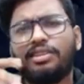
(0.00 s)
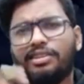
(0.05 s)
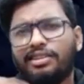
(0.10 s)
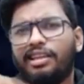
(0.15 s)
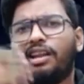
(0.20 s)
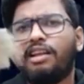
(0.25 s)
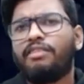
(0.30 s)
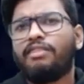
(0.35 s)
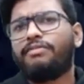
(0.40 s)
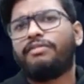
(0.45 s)
and
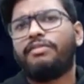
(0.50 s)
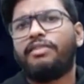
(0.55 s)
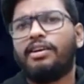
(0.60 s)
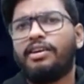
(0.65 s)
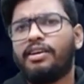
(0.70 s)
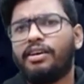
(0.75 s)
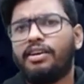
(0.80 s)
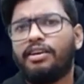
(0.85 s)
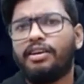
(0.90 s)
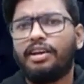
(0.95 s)
then I'll
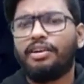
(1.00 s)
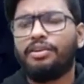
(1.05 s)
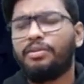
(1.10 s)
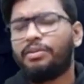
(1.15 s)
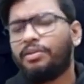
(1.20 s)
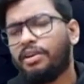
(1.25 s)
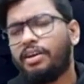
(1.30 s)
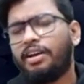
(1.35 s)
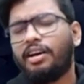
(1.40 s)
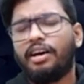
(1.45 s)
uh, you
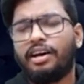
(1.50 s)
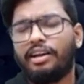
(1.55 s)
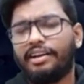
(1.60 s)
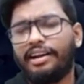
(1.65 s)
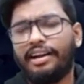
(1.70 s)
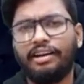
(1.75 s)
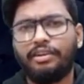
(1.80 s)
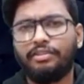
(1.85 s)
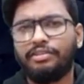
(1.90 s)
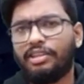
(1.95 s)
know
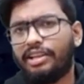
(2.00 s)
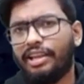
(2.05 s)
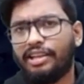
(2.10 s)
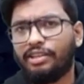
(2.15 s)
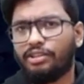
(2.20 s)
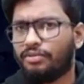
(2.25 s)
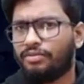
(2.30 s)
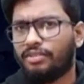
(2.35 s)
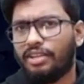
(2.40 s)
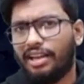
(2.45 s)
write down the
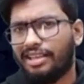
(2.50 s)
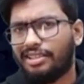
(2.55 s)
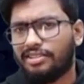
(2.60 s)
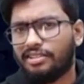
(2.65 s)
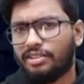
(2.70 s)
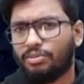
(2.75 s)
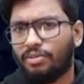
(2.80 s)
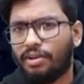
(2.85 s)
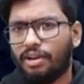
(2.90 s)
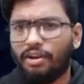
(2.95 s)
nature of the
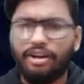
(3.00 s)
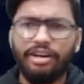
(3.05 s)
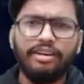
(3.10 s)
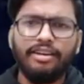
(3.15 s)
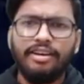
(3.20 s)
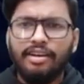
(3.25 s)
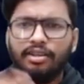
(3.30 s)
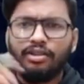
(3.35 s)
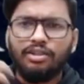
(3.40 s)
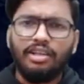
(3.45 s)
lens as well. All right.